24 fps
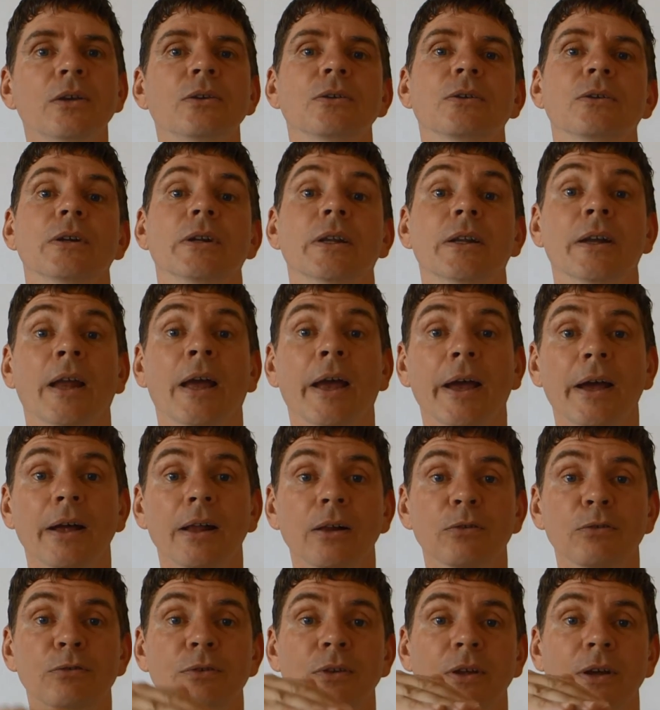You could
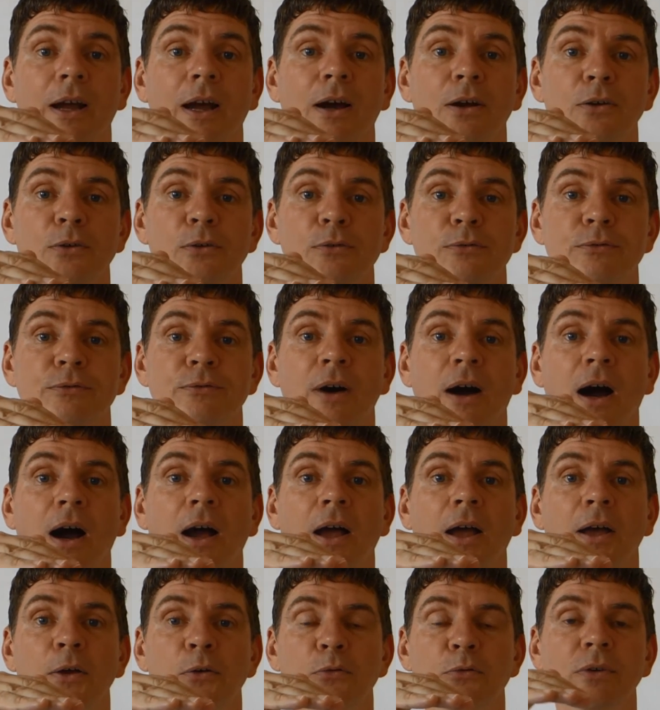inhale for the count of
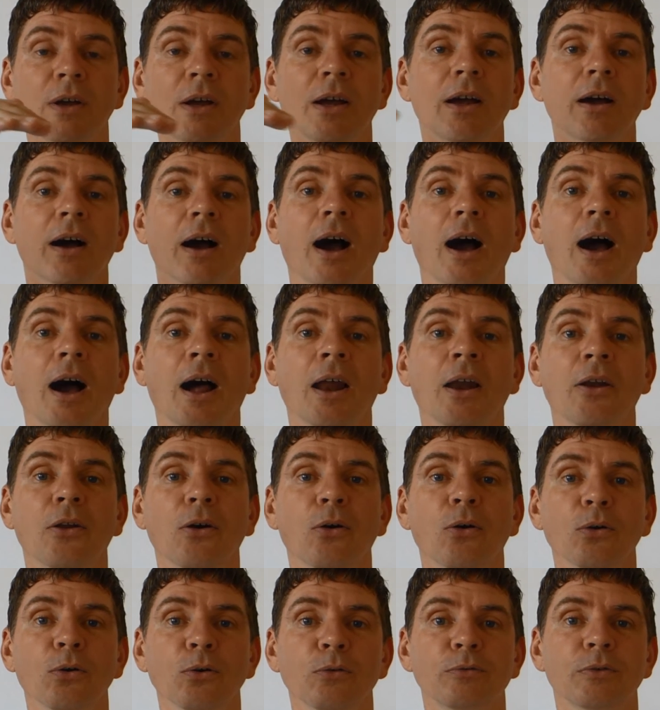5 and
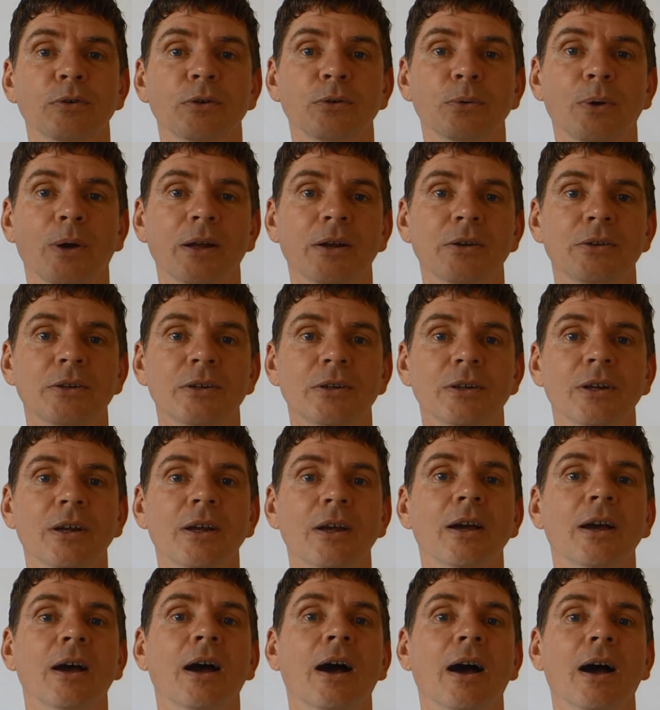hold for 20
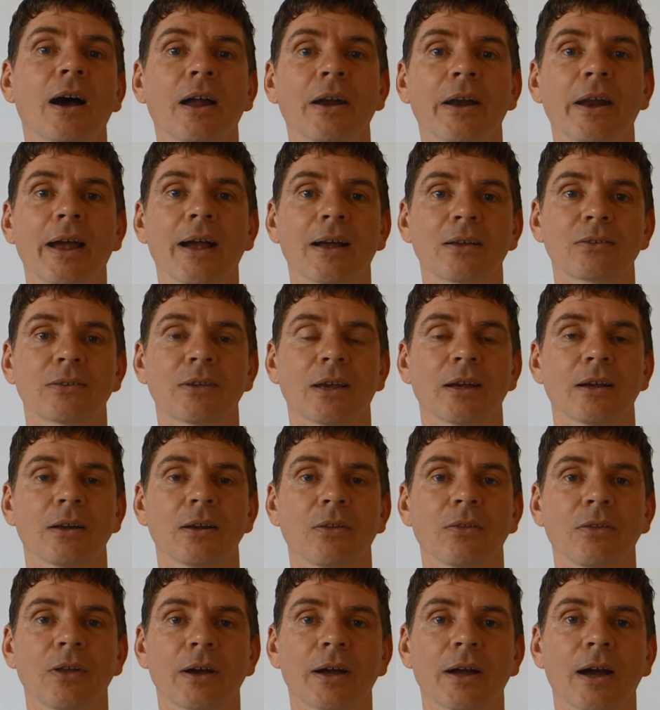and exhale
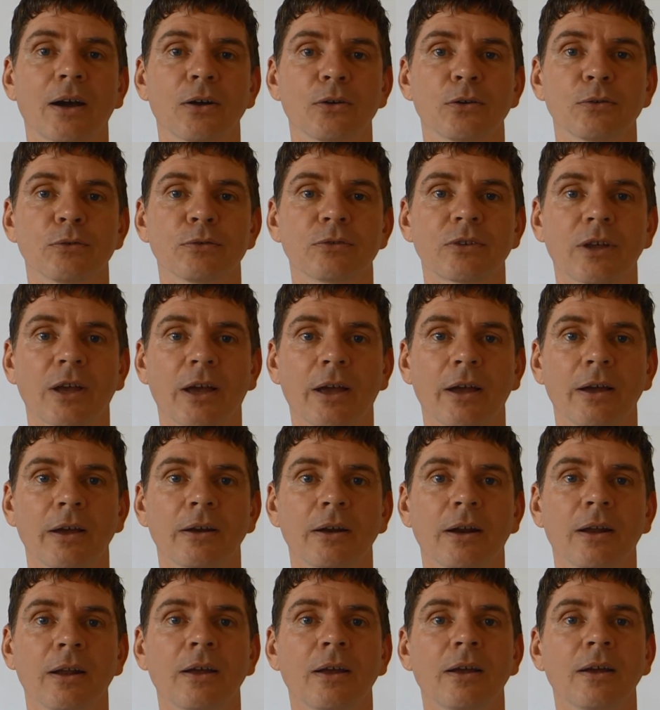on the count of
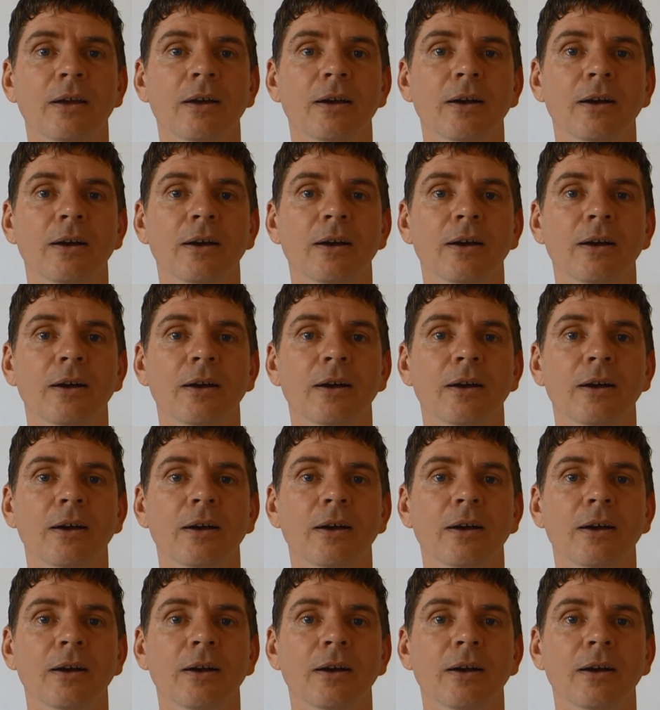10.